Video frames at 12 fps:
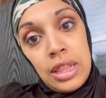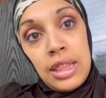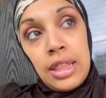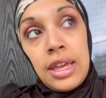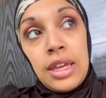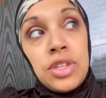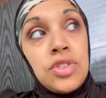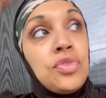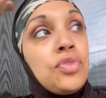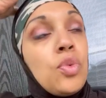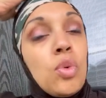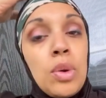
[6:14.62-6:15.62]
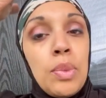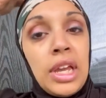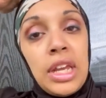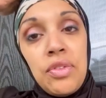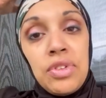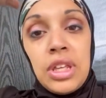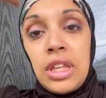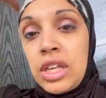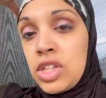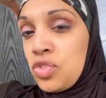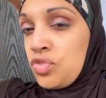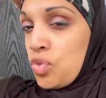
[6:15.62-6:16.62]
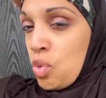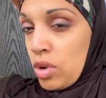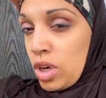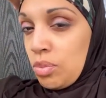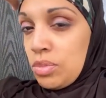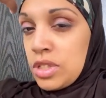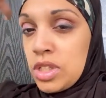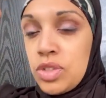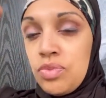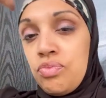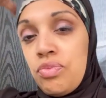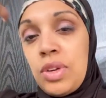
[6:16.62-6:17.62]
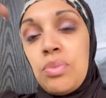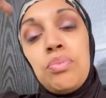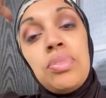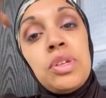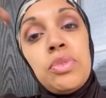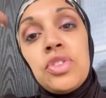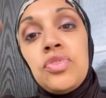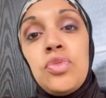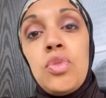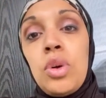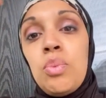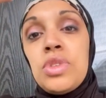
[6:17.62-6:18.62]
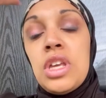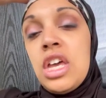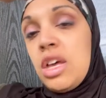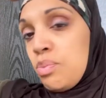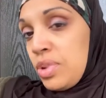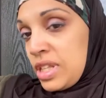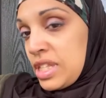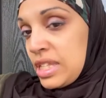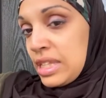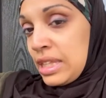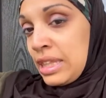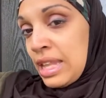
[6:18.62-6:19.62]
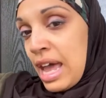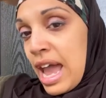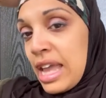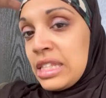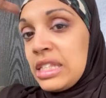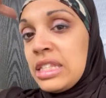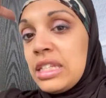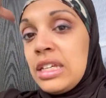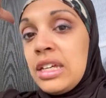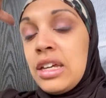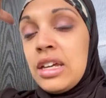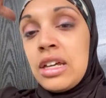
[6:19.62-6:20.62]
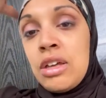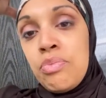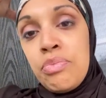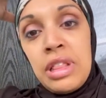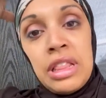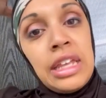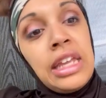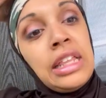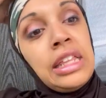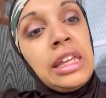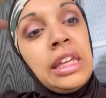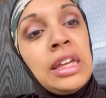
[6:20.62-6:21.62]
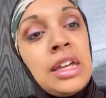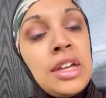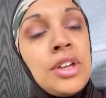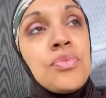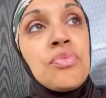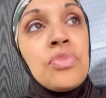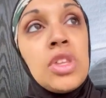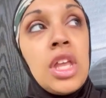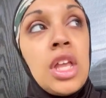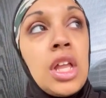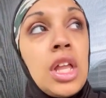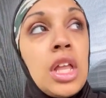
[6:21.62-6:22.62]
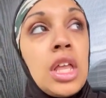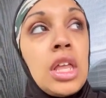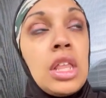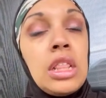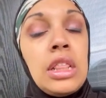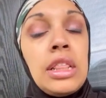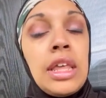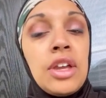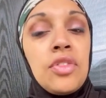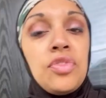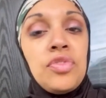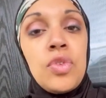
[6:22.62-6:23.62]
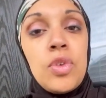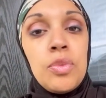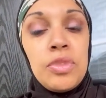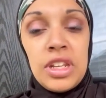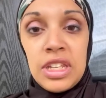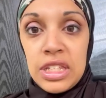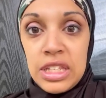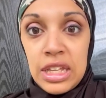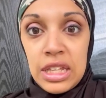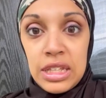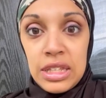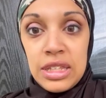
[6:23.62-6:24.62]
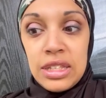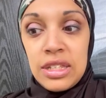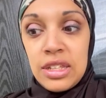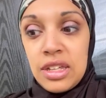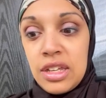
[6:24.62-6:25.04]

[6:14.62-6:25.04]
like it's forming and everything. Like it's formed, it's like pretty much formed, but it's not completely like formed in a sense